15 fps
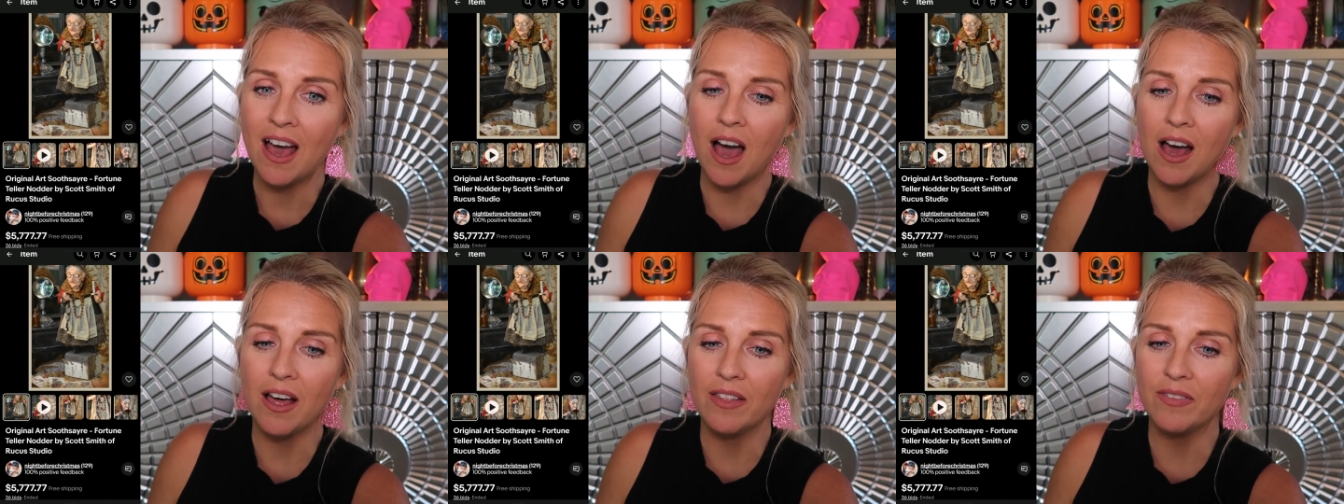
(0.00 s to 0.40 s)

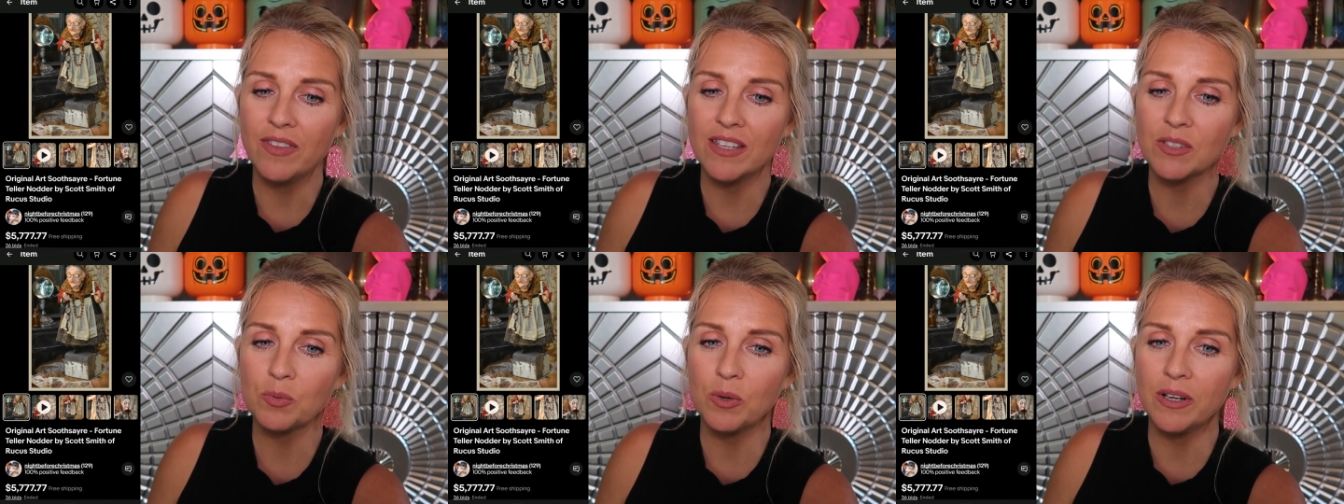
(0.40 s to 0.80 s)
Uh,
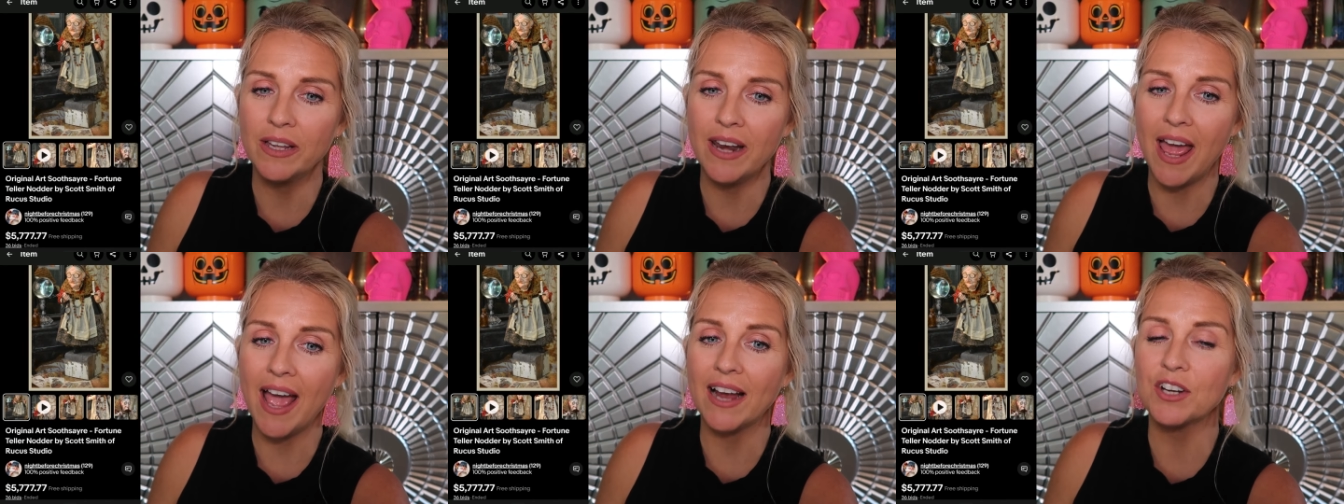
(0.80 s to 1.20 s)
this
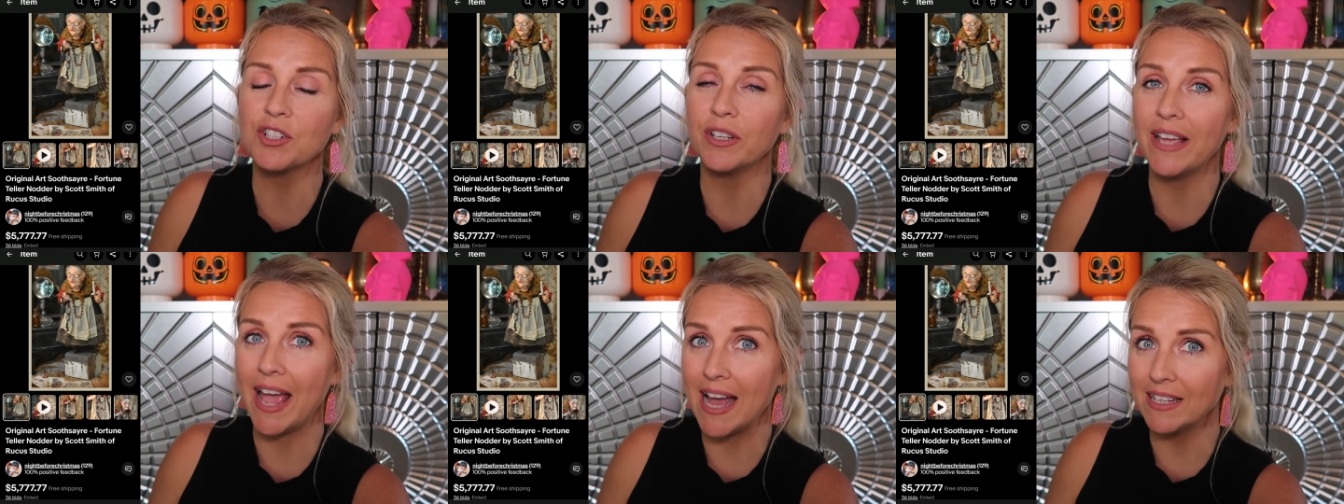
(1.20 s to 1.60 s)
one
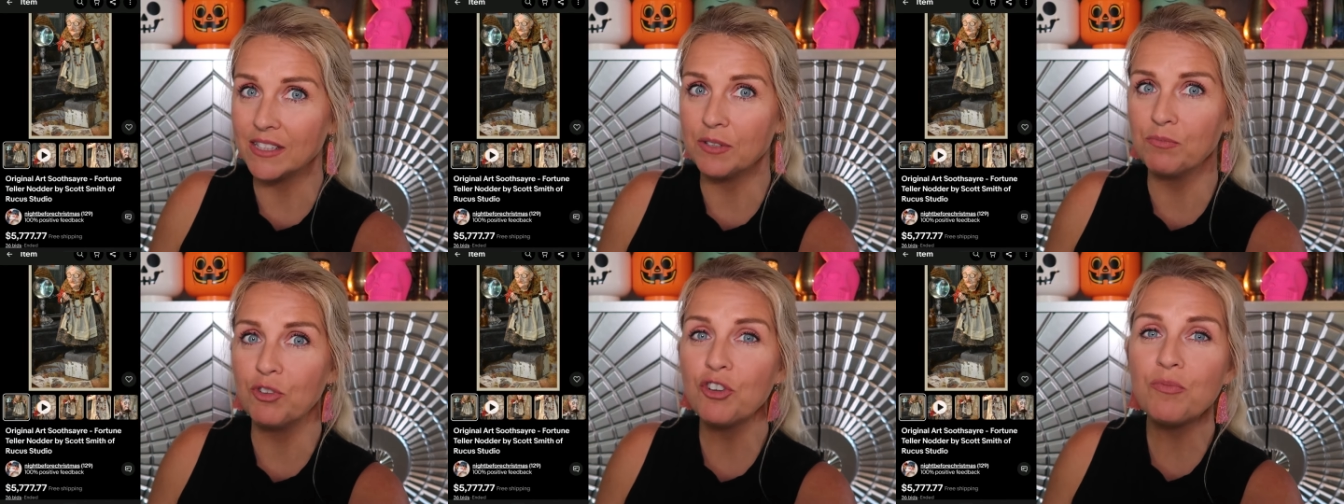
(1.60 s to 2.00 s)
actually had
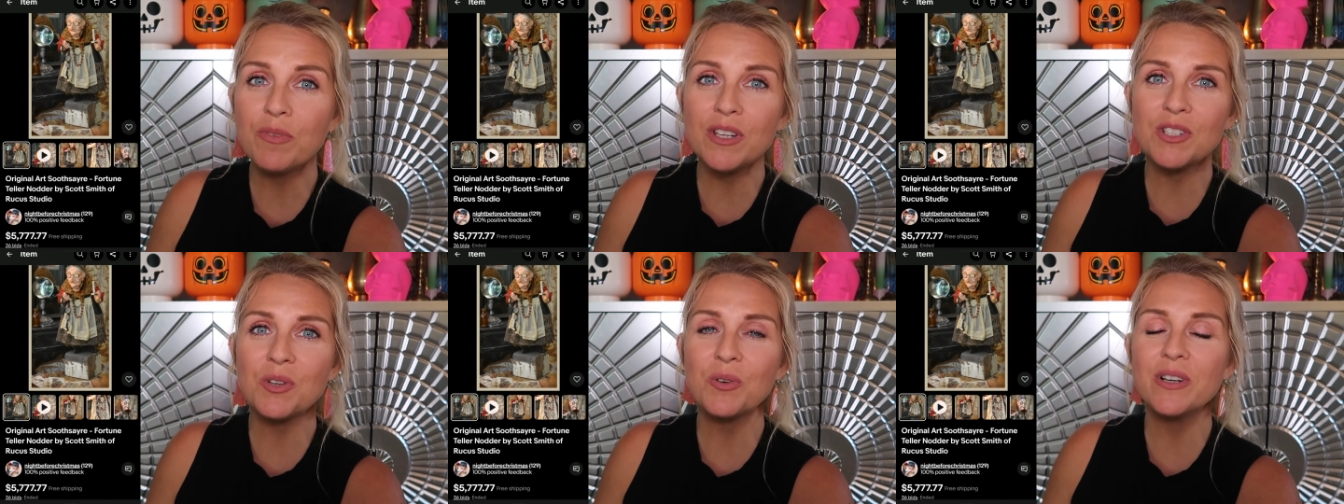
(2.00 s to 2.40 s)
some
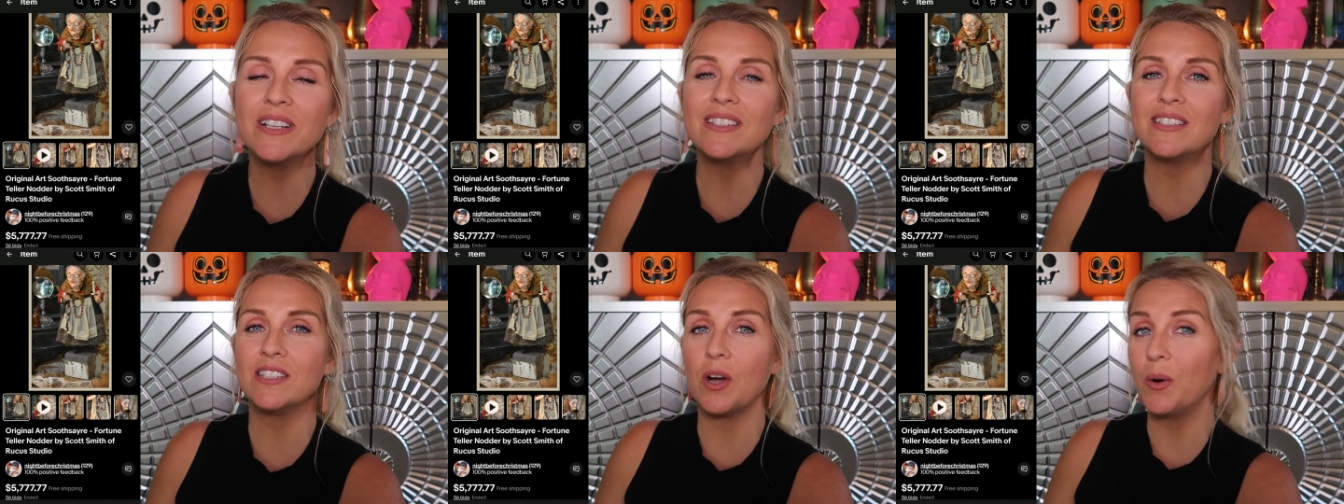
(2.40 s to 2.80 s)
movement to
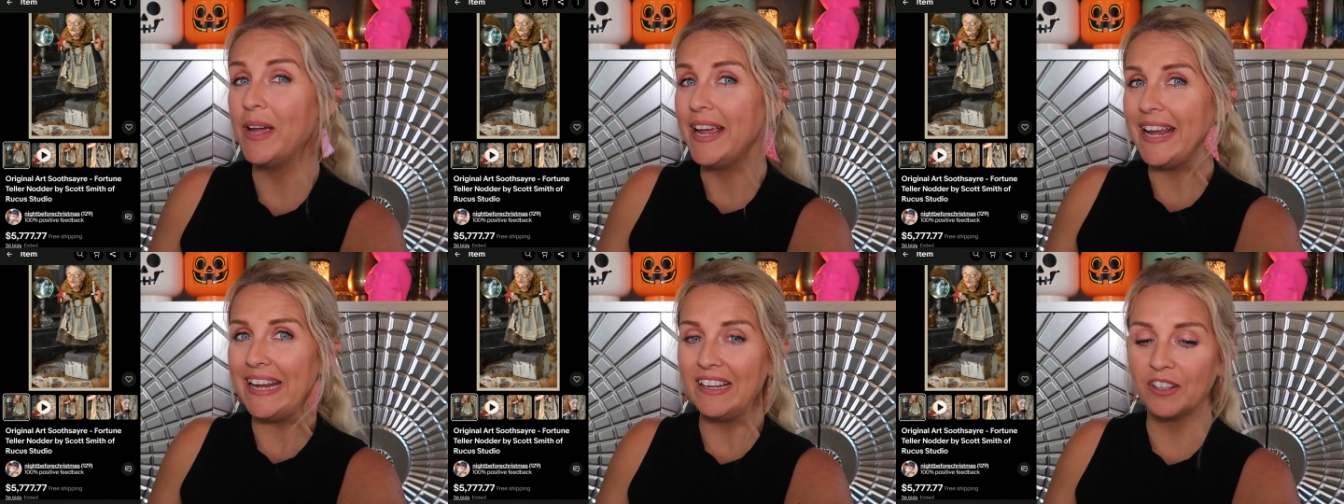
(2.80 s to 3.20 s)
it, so
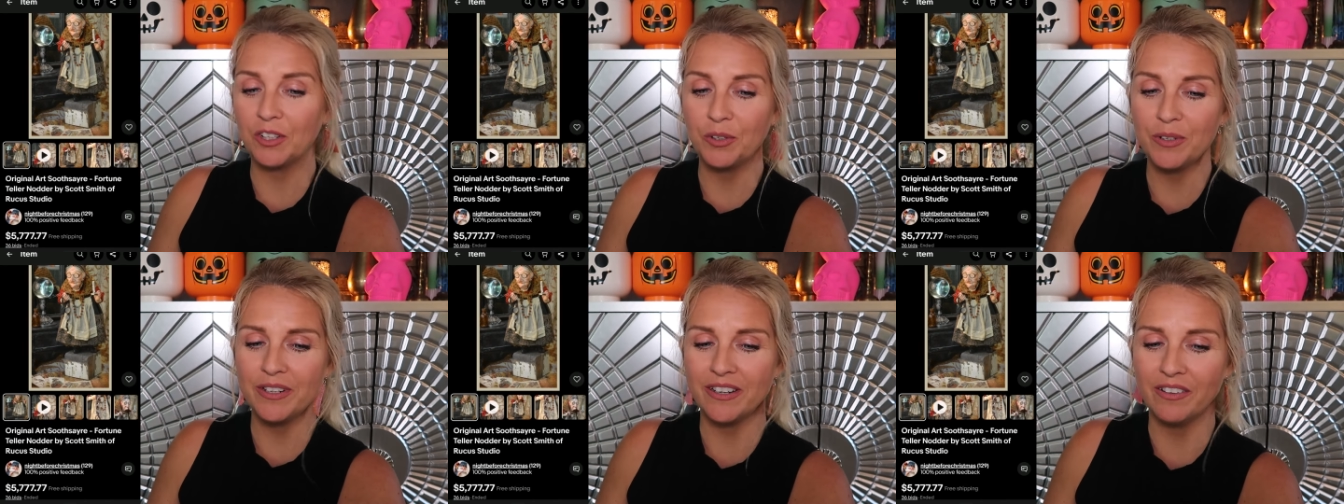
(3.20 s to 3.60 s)
he
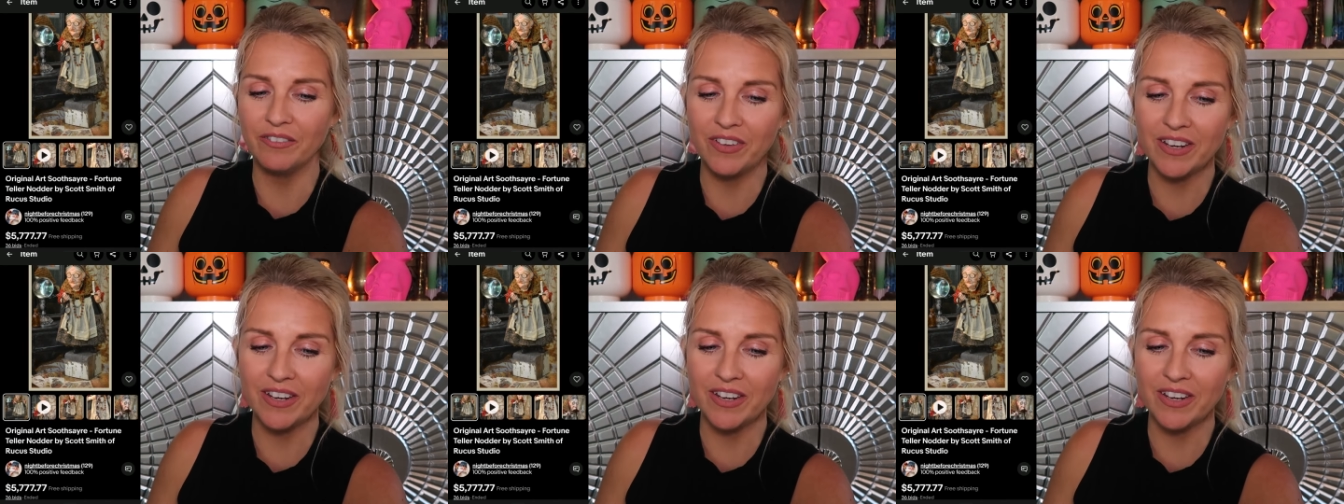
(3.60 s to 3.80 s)
included a